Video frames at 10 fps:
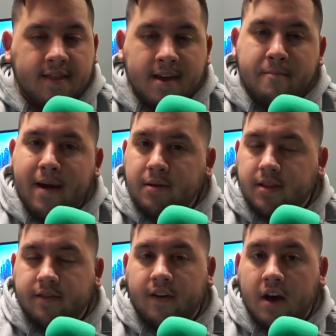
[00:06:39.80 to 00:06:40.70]
the
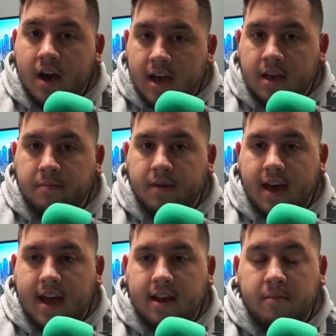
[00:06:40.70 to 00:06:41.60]
amount of hype
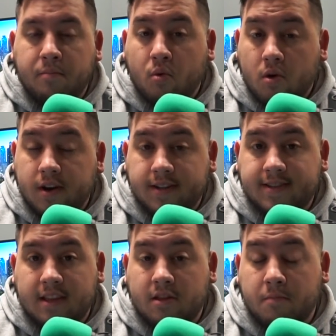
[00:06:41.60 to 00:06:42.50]
and
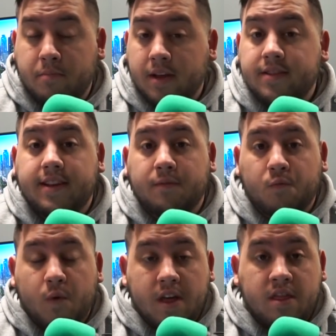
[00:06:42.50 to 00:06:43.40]
importance that they're
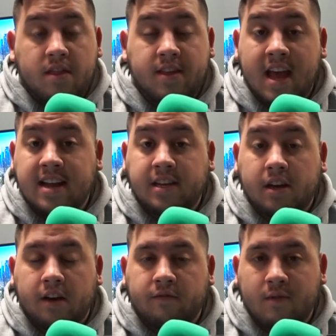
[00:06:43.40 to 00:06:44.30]
building with the
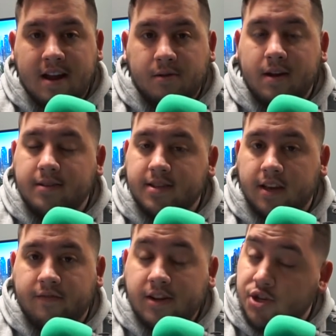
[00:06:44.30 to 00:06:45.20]
idea of Ronda
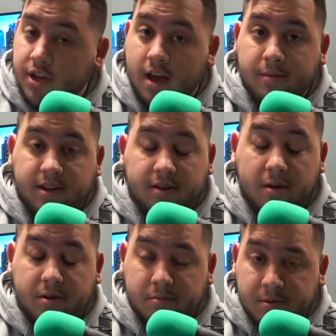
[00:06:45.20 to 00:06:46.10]
Rousey eventually coming to
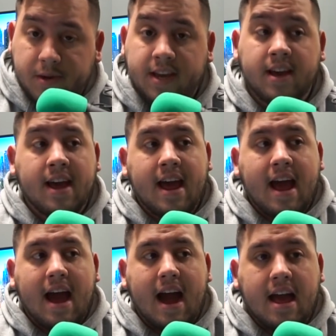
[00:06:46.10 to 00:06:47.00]
WWE,
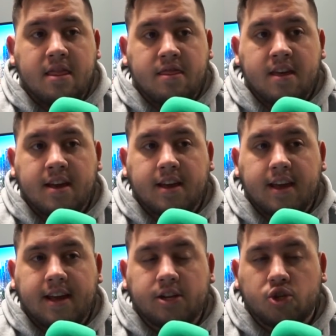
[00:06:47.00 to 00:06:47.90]
I think
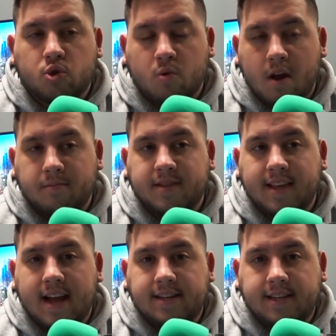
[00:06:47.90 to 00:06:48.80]
it trumps
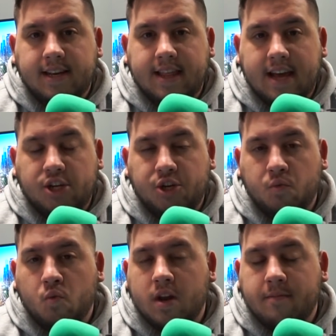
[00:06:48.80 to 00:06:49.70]
the idea that she
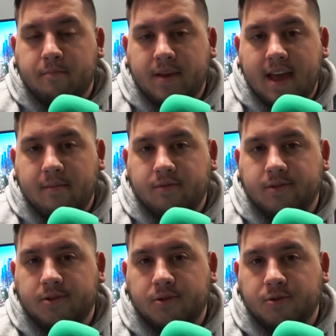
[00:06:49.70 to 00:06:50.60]
wouldn't be able
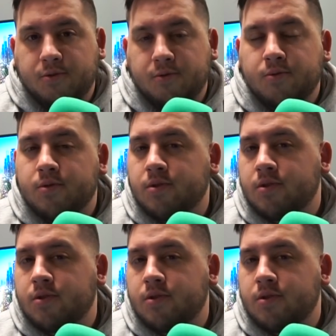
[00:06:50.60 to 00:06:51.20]
to,